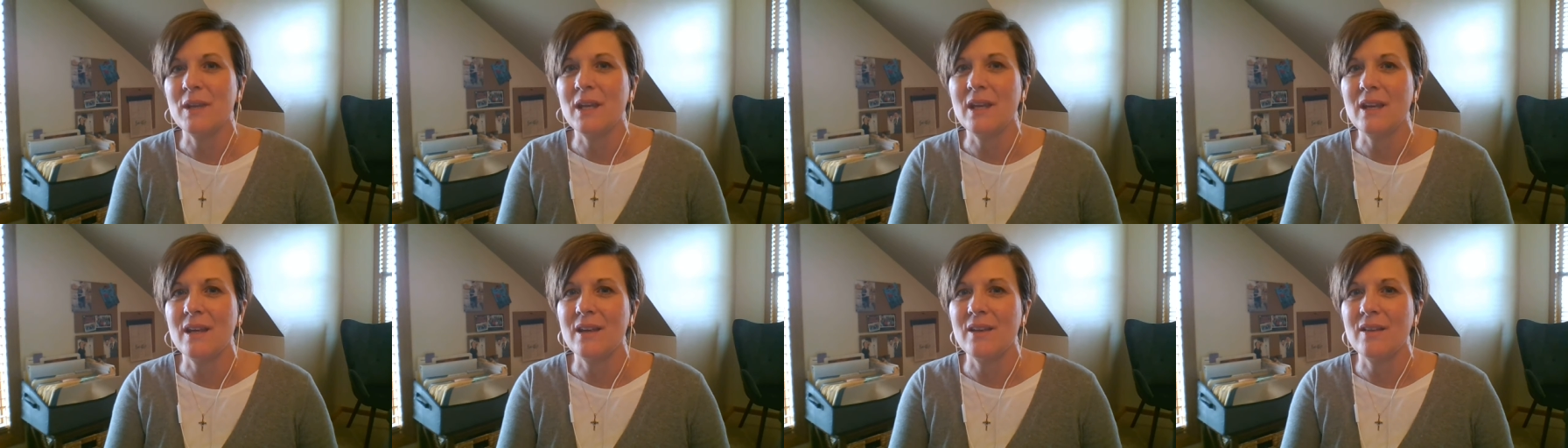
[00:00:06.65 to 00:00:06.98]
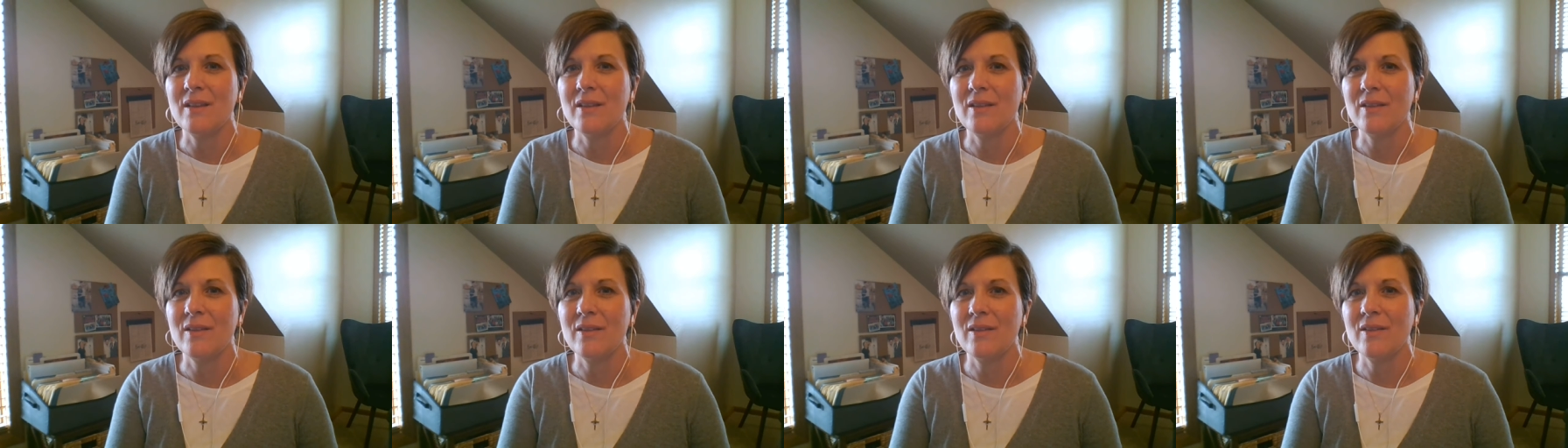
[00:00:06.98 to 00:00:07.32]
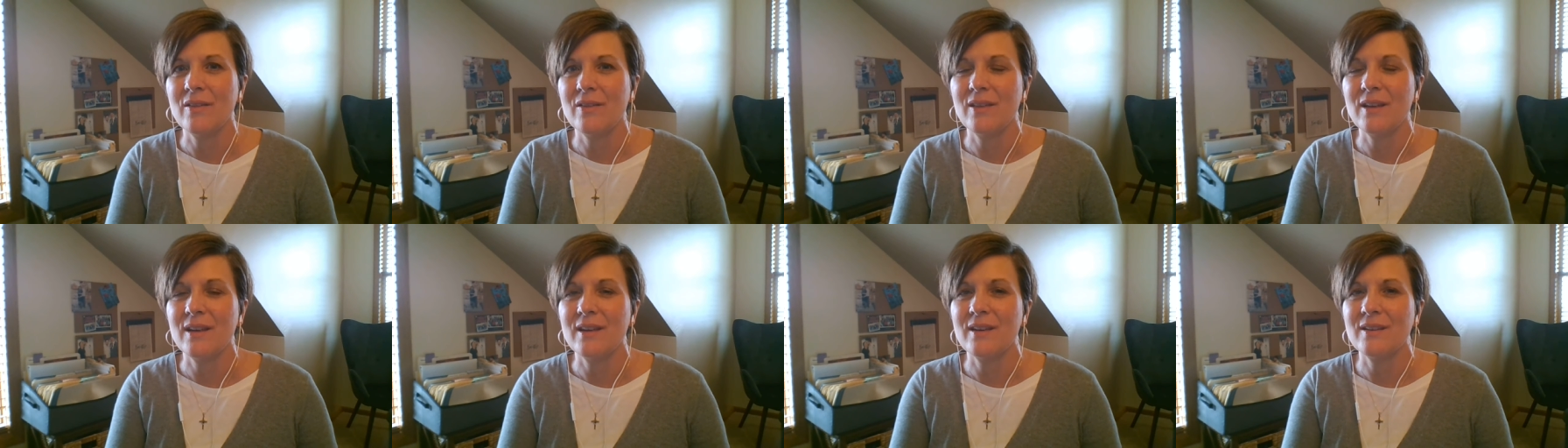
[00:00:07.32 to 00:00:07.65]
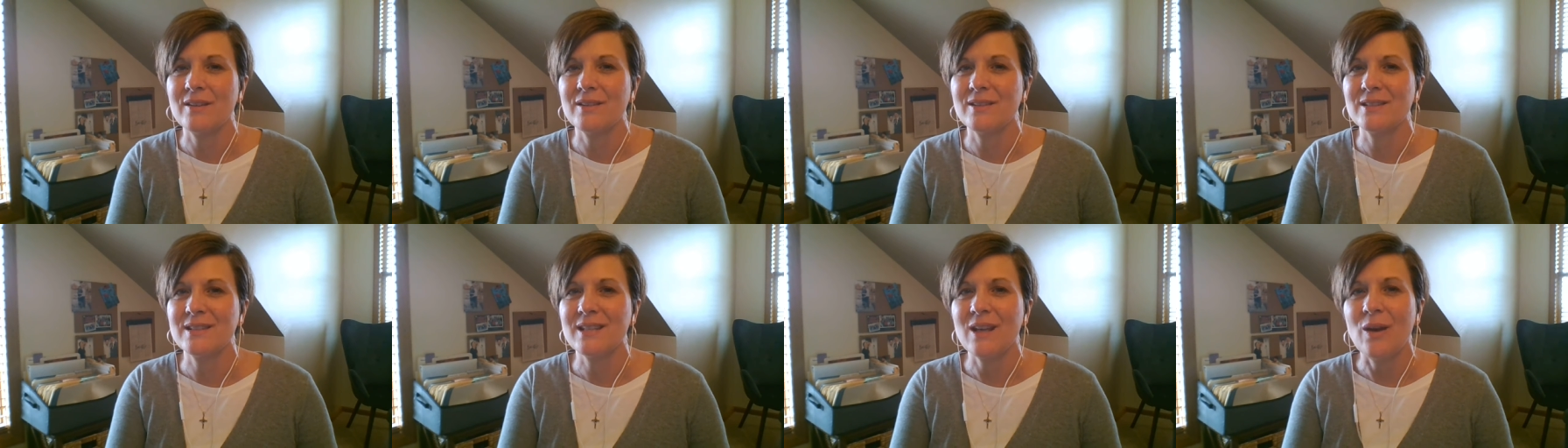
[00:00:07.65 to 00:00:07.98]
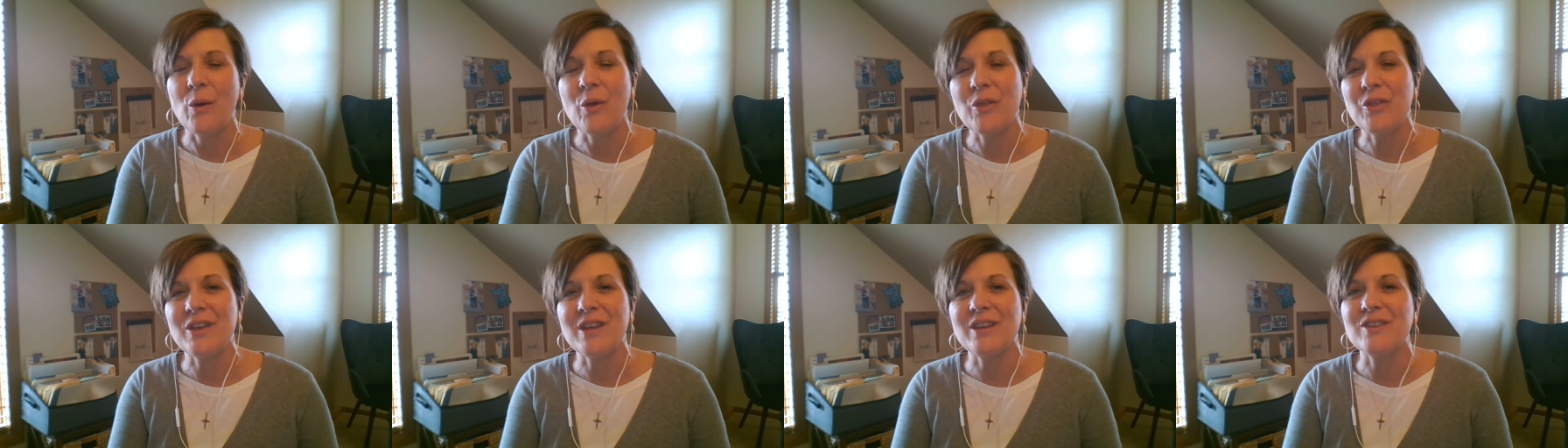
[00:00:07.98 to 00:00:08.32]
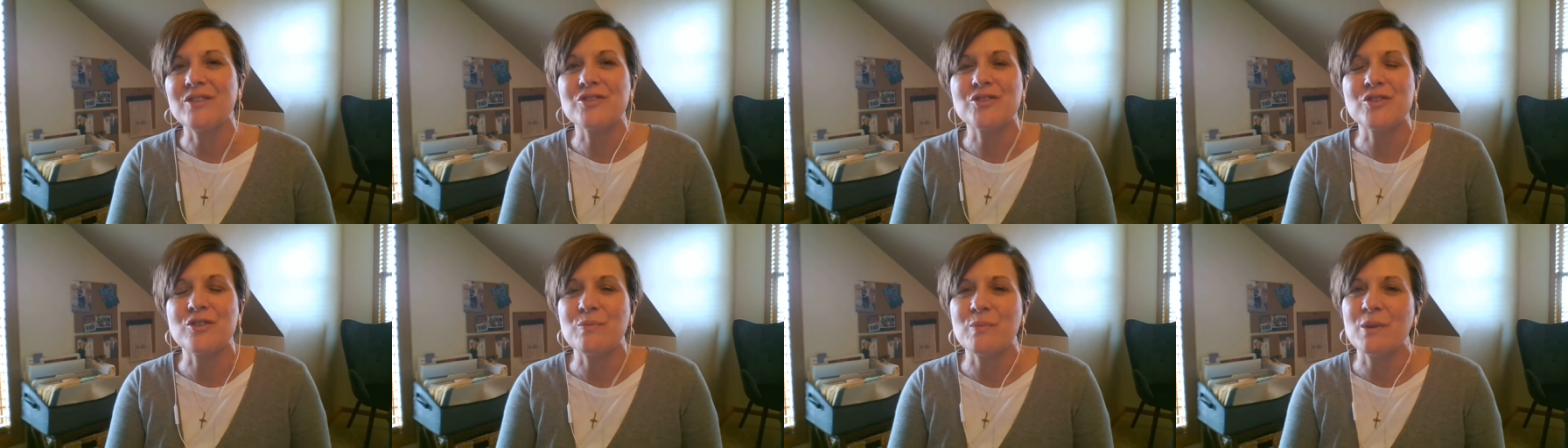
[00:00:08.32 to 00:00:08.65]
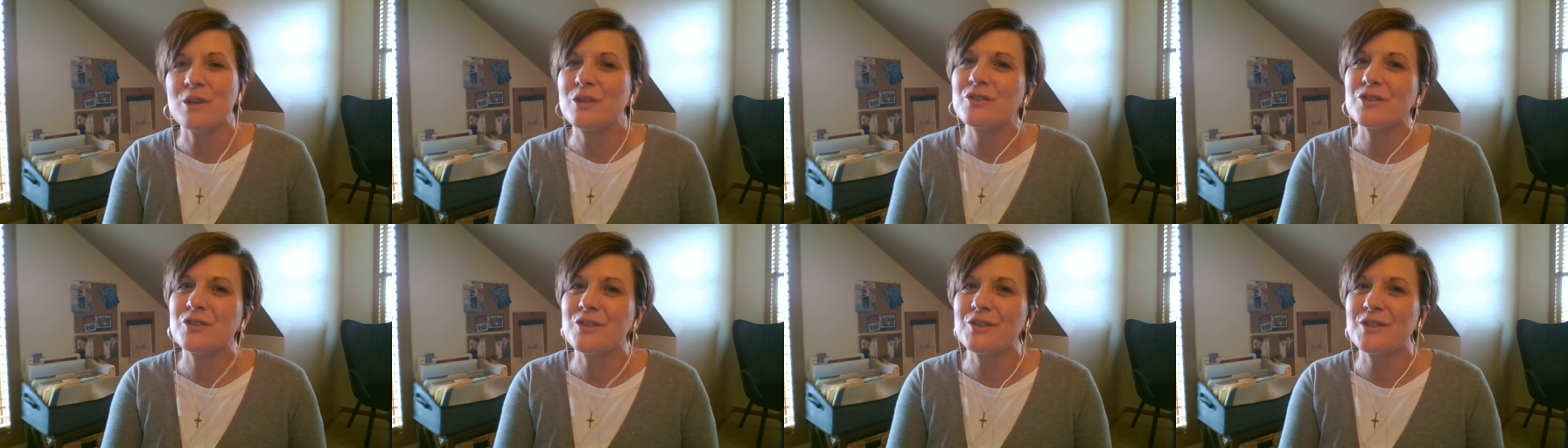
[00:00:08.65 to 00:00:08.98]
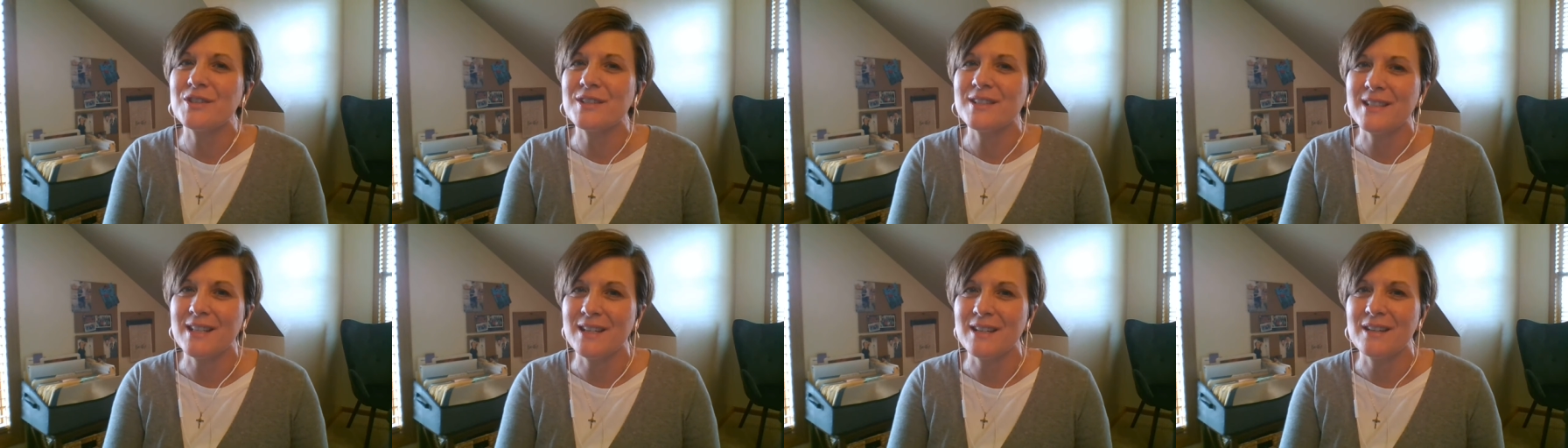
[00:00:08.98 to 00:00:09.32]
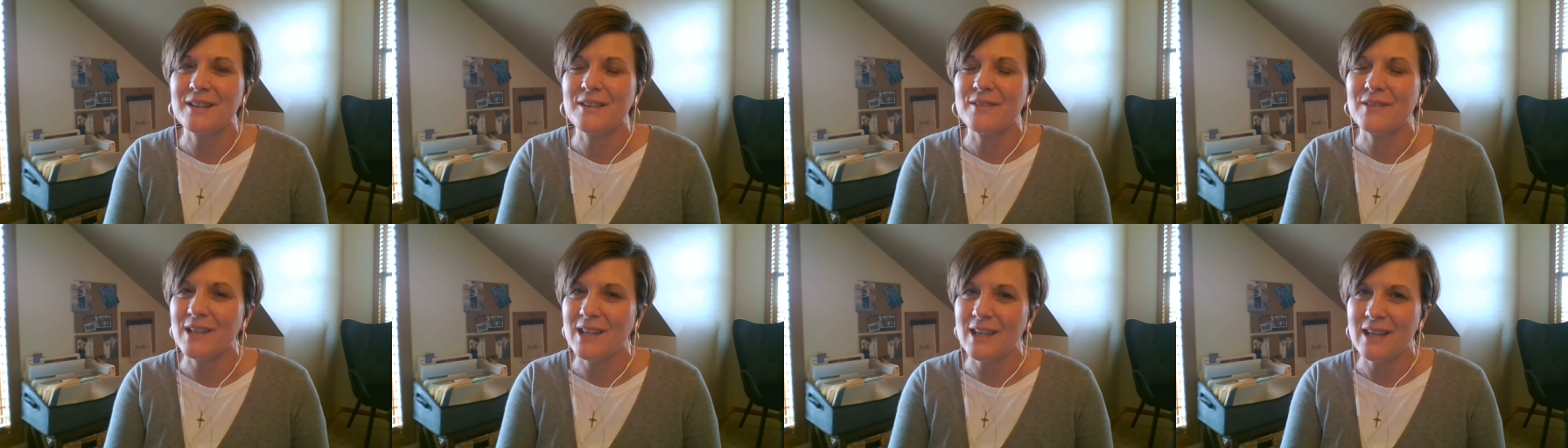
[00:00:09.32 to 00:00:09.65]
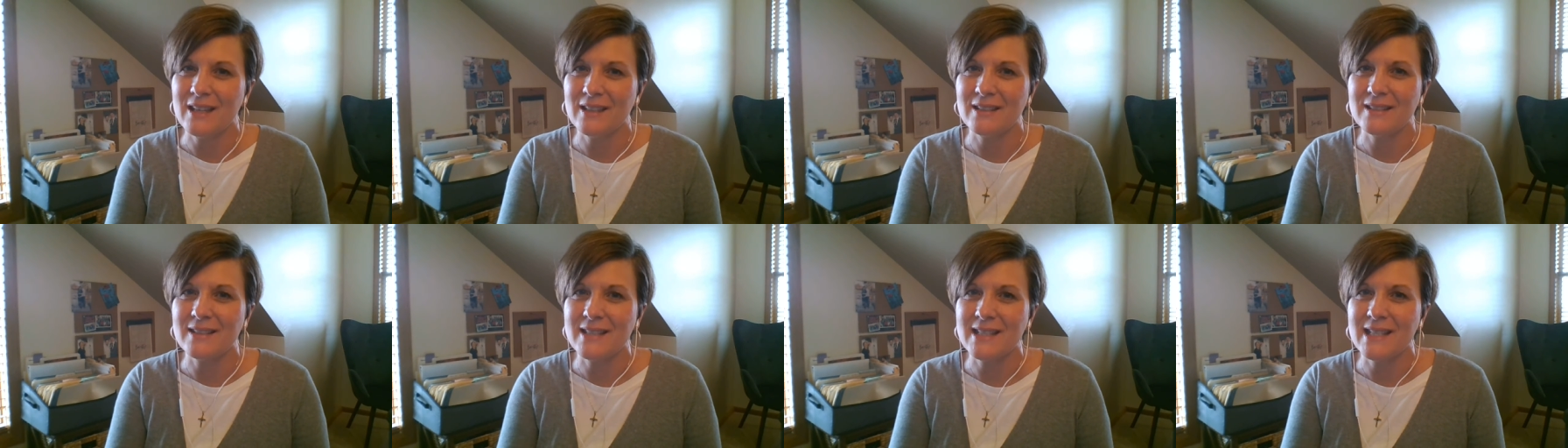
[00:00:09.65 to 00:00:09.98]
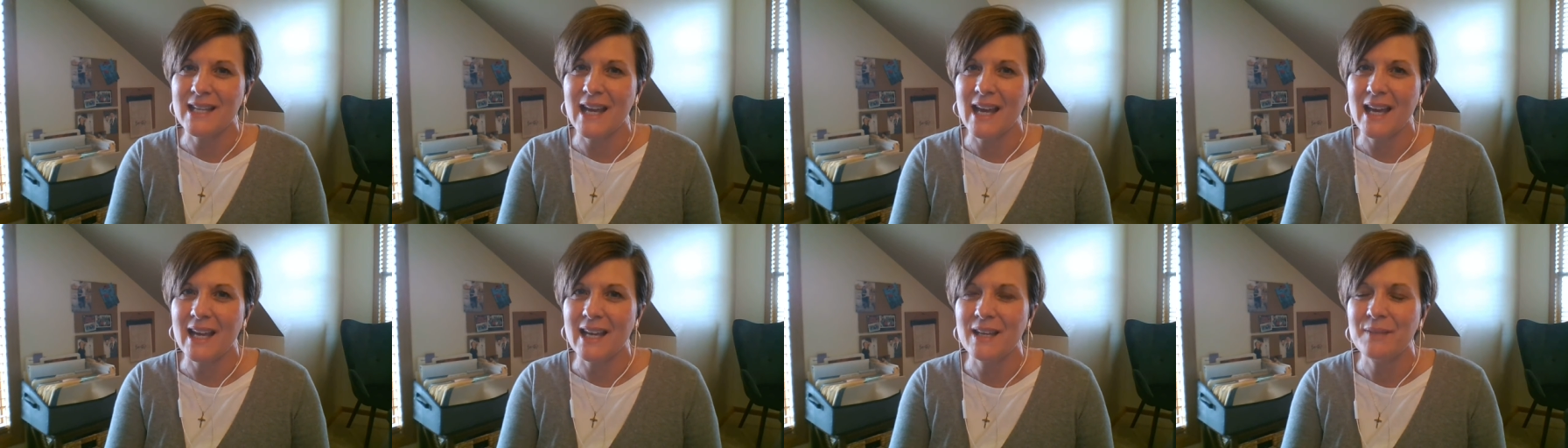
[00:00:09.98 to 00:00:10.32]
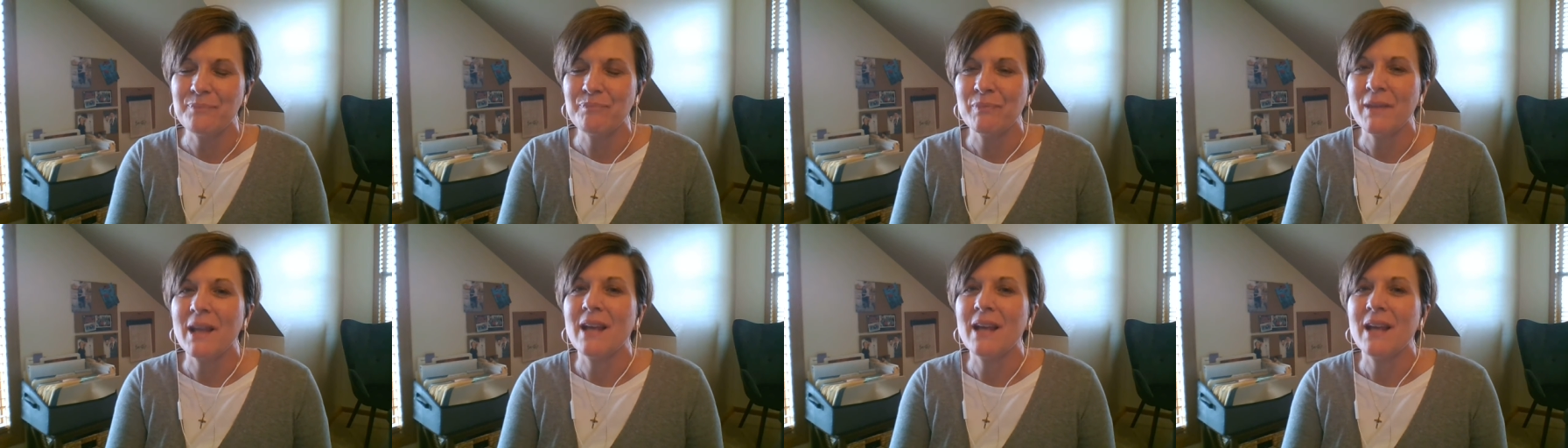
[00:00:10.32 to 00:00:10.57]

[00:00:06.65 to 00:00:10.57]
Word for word: in the Southeastern Minnesota Synod of the ELCA.